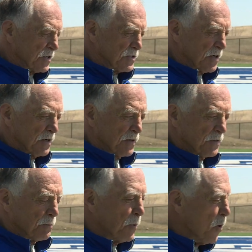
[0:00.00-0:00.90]
as uh,
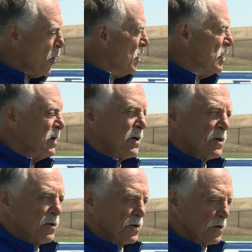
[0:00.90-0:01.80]
the bowl,
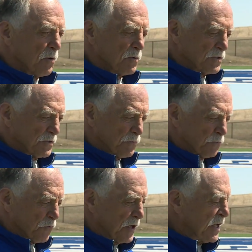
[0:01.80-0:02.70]
you know, it was
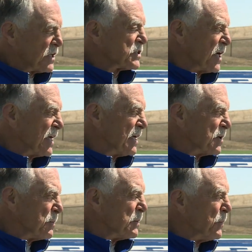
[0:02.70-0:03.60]
really
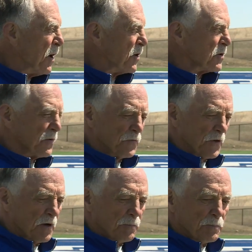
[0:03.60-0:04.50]
exciting to be part of
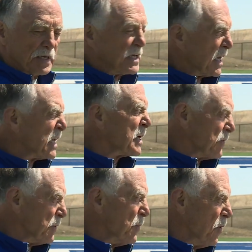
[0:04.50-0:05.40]
the beginning
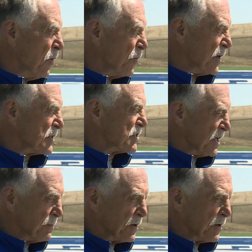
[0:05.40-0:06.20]
of the bowl. We at St.